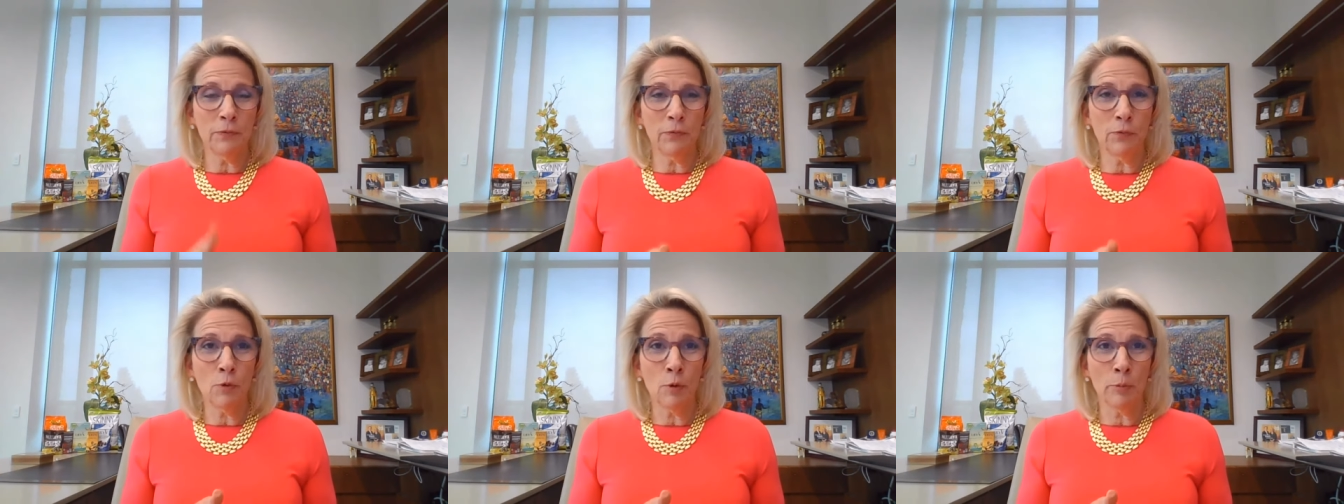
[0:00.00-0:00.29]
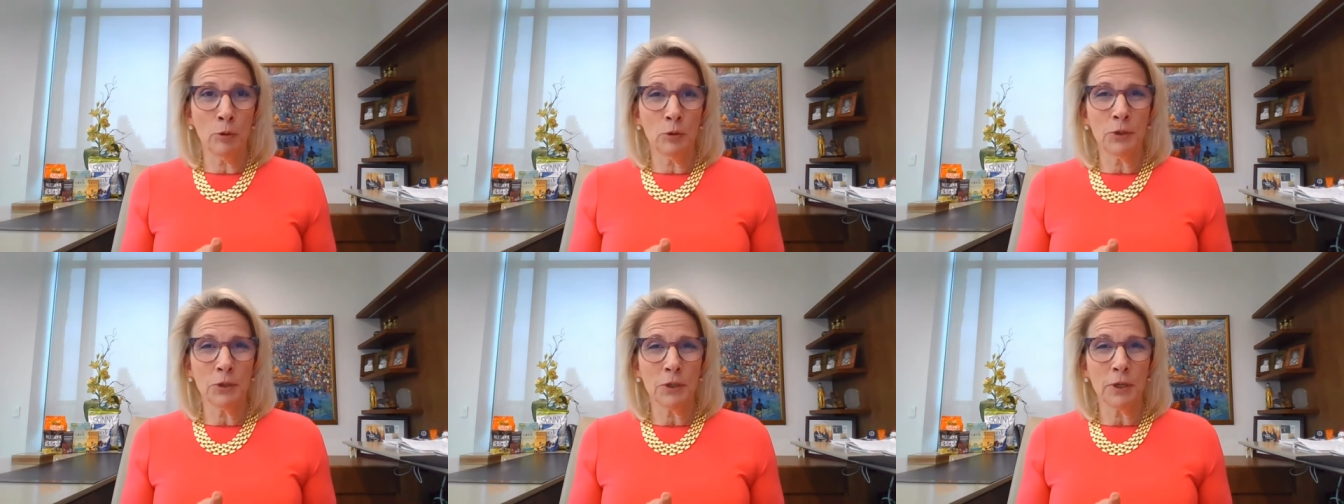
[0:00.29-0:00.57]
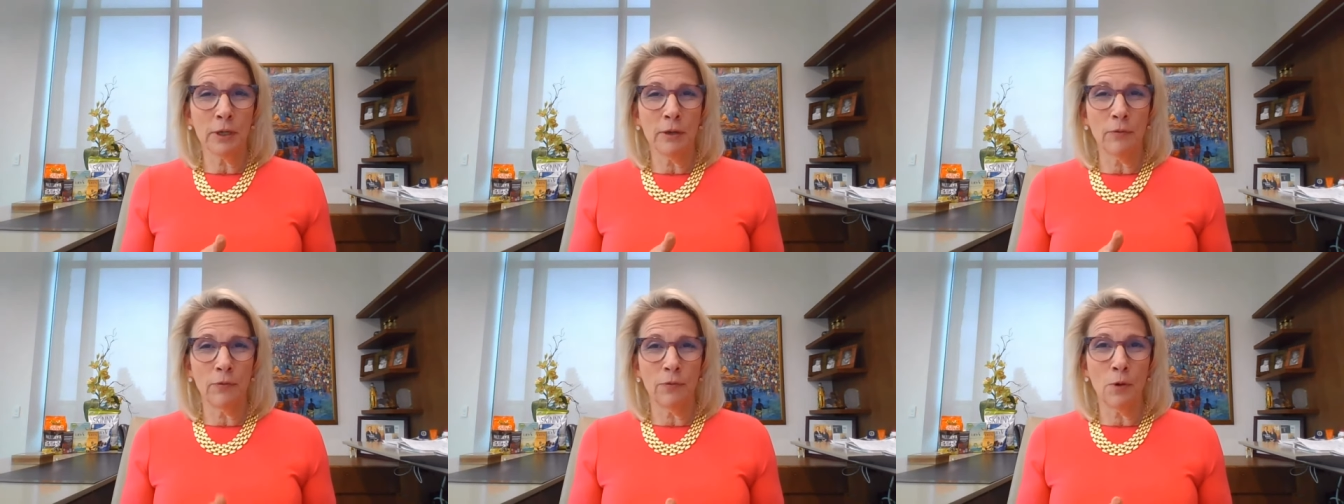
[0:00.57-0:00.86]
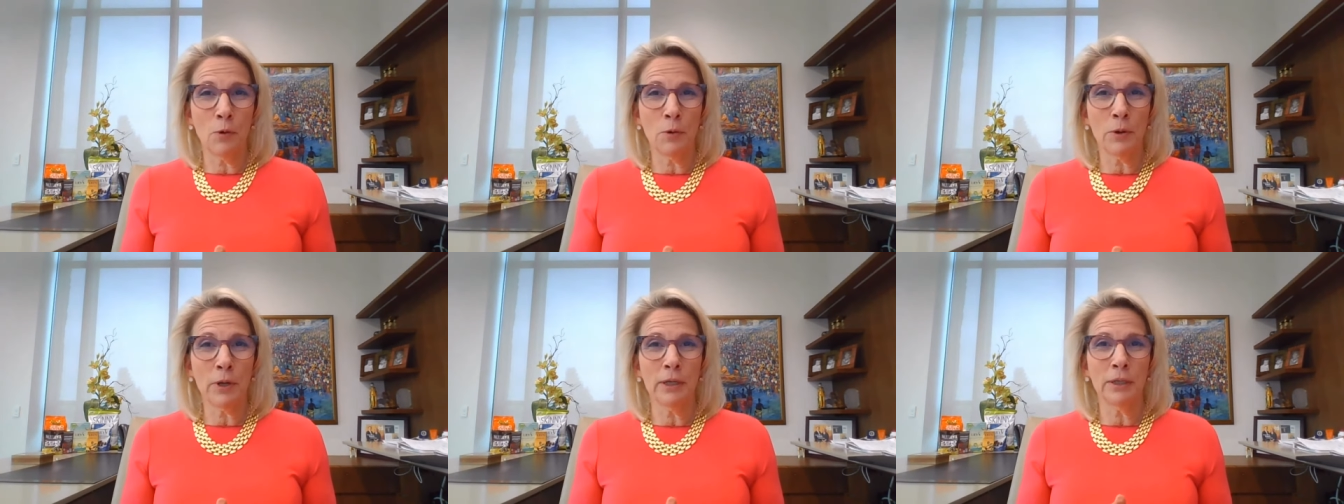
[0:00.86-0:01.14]
and foremost going to
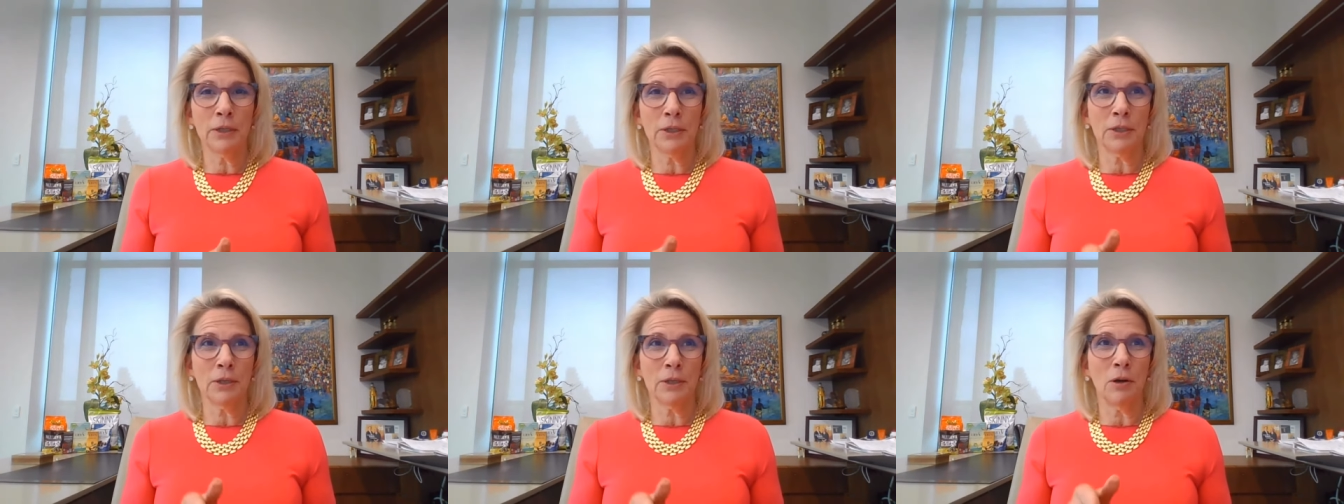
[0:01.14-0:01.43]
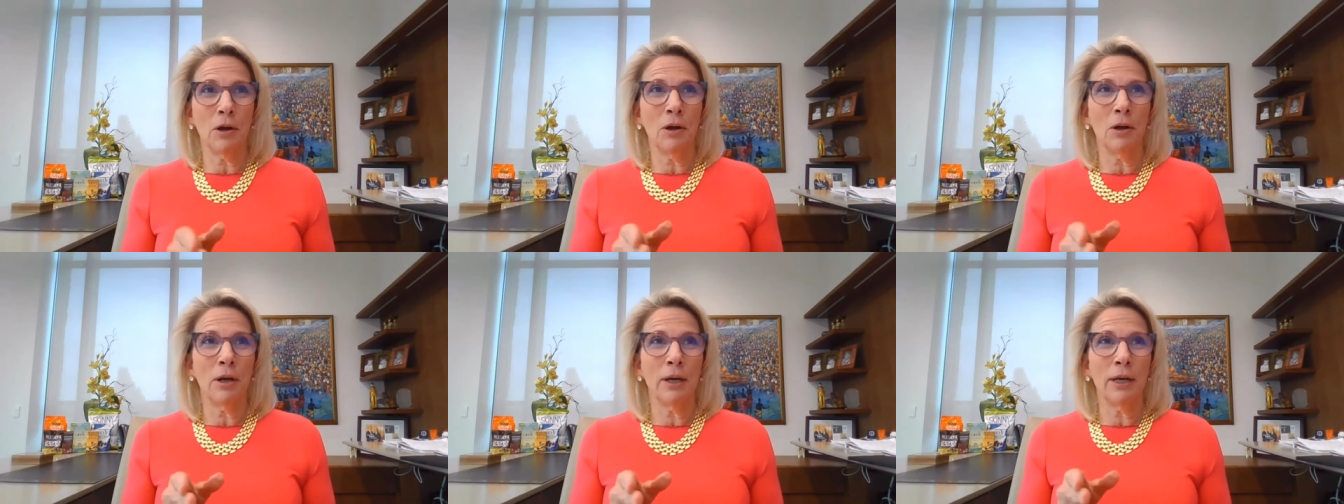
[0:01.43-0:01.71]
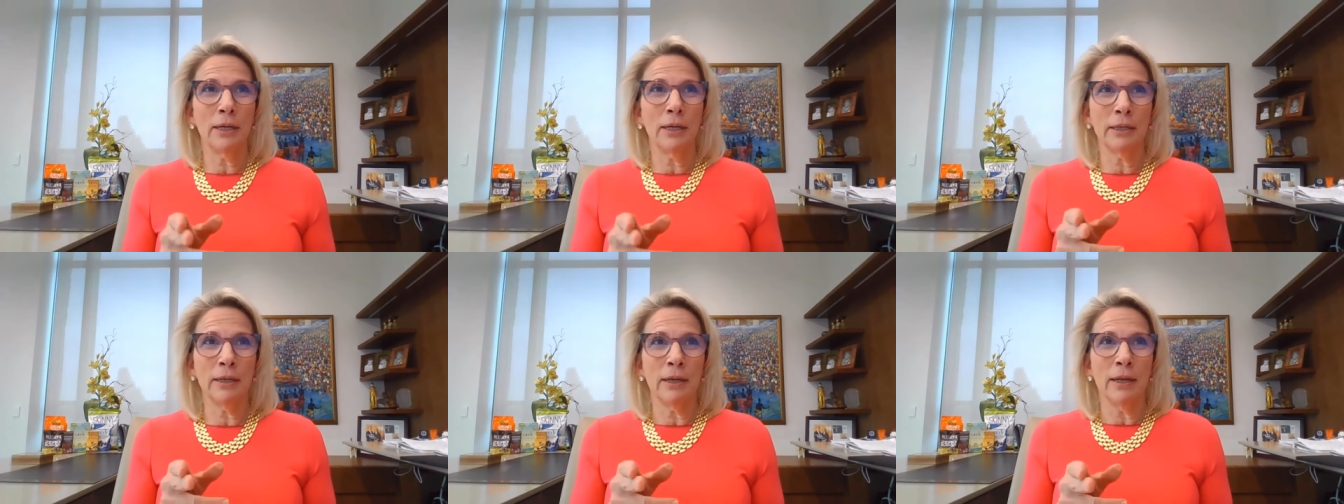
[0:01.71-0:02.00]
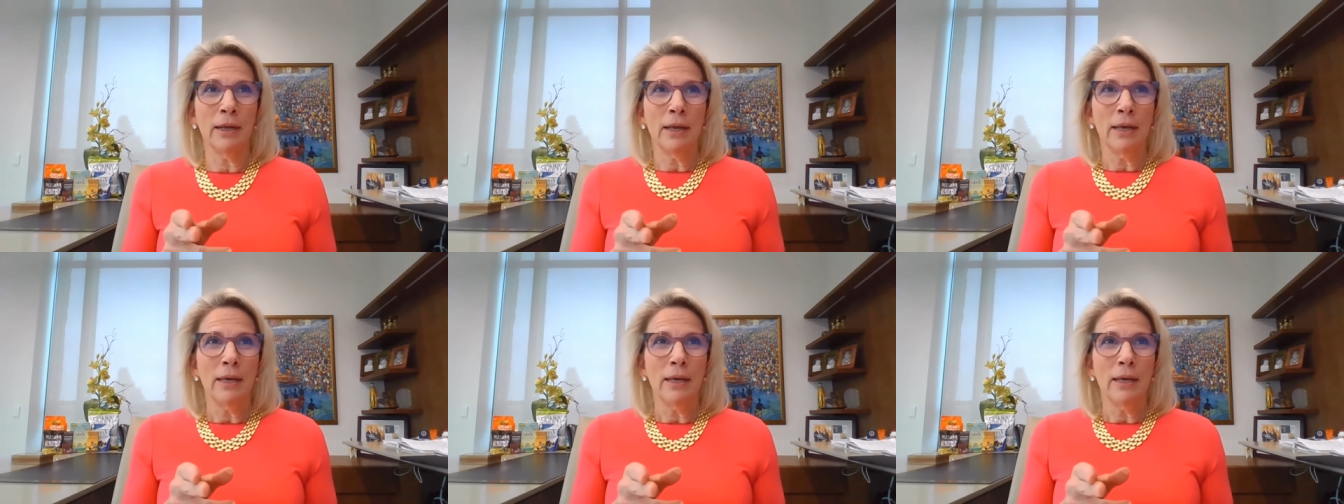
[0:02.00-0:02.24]
focus on